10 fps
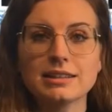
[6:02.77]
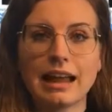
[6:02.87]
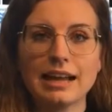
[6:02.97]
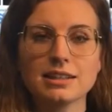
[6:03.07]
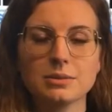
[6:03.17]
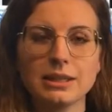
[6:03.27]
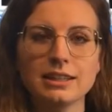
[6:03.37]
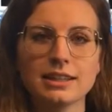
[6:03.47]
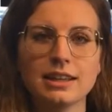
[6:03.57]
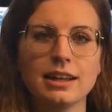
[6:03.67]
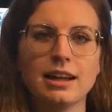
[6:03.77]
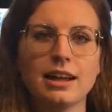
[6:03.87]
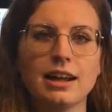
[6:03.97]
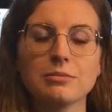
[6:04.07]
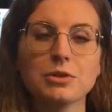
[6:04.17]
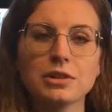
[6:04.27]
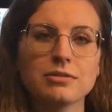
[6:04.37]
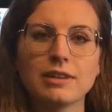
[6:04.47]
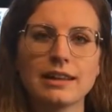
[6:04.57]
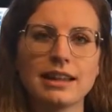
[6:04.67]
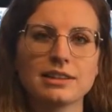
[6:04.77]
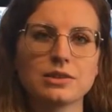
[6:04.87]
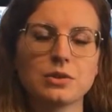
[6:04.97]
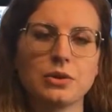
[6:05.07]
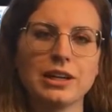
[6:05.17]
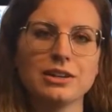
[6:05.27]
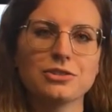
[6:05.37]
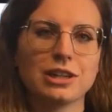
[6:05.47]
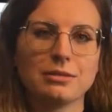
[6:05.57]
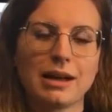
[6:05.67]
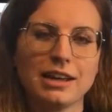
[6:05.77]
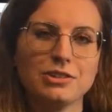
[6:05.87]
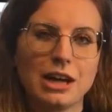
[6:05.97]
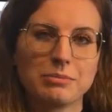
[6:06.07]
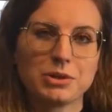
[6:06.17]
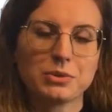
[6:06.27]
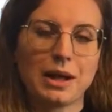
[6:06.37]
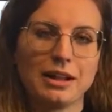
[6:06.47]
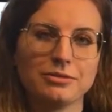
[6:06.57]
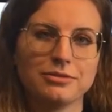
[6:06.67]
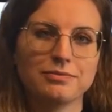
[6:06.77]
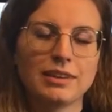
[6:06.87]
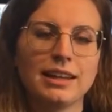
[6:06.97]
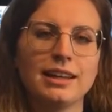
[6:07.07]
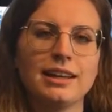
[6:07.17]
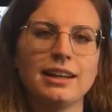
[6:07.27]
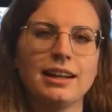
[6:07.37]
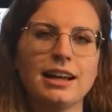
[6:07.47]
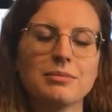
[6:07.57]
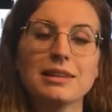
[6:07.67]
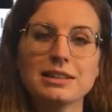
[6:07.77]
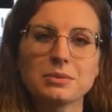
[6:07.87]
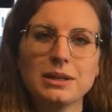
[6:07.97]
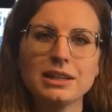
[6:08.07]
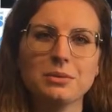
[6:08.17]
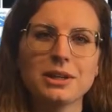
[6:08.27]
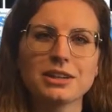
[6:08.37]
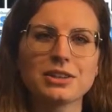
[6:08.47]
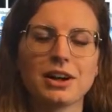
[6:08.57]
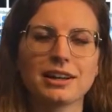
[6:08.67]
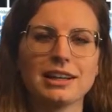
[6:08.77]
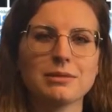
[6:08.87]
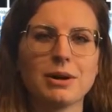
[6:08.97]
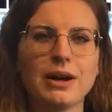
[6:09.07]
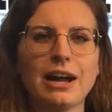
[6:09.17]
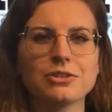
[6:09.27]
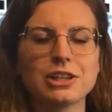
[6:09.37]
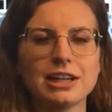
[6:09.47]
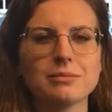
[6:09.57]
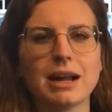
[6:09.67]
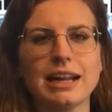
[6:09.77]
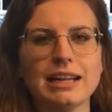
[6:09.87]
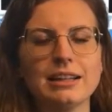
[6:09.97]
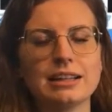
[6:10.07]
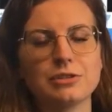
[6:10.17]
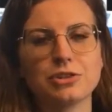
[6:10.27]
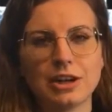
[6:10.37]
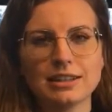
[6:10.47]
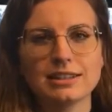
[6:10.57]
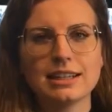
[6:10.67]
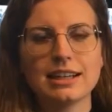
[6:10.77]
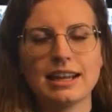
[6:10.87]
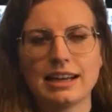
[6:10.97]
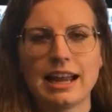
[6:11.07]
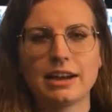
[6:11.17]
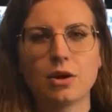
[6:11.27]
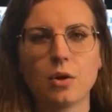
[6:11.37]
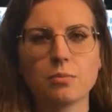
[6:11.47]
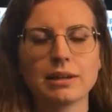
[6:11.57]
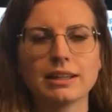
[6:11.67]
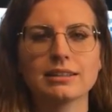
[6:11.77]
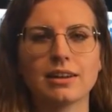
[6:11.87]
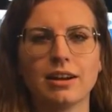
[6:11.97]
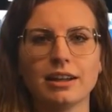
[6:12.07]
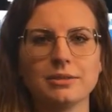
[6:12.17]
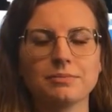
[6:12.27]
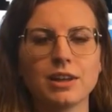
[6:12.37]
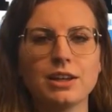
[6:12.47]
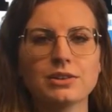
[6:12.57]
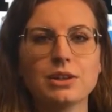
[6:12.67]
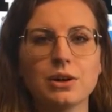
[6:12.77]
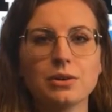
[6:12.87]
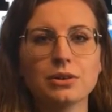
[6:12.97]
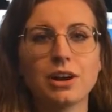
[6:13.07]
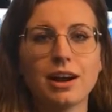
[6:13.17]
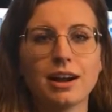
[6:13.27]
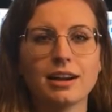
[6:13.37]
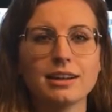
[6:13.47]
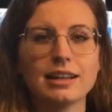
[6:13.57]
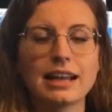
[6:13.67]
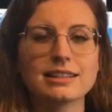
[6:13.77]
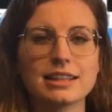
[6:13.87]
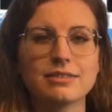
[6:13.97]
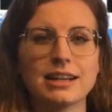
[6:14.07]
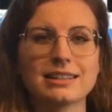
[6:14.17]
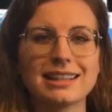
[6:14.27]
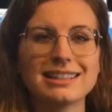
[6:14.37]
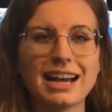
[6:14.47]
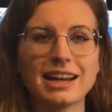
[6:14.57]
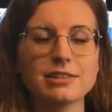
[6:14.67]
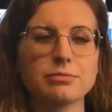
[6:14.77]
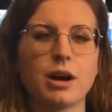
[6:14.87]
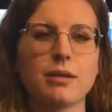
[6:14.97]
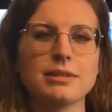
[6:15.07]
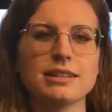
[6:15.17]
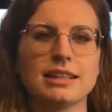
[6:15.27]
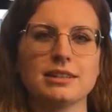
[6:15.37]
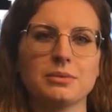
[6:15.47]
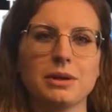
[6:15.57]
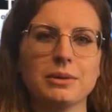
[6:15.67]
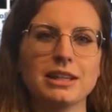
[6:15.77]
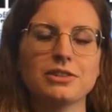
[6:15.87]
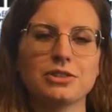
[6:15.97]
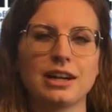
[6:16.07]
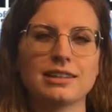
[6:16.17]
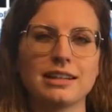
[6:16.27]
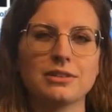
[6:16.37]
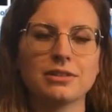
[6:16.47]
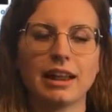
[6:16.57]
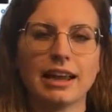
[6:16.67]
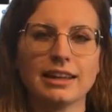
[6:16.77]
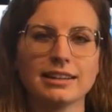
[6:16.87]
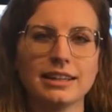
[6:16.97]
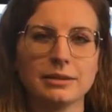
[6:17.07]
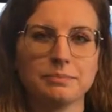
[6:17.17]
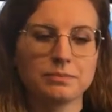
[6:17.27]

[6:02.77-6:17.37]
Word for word: last week, um, you can find that story in Jeremiah chapter 12. Um, this week, we are talking about how Jeremiah trusted and had hope in God. So, God has given us a ton of promises where we can trust and rely on Him.